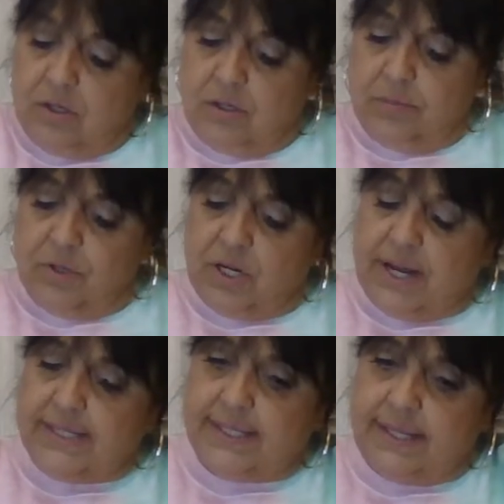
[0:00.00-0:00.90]
Number
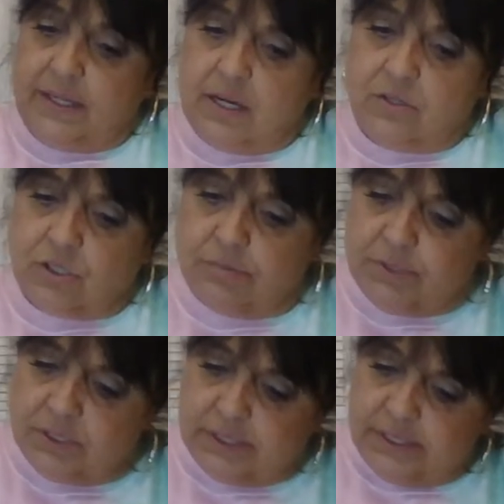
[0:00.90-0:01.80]
19 goes to
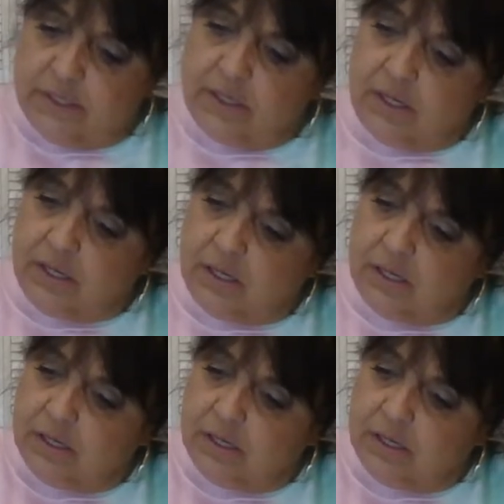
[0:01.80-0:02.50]
Belinda.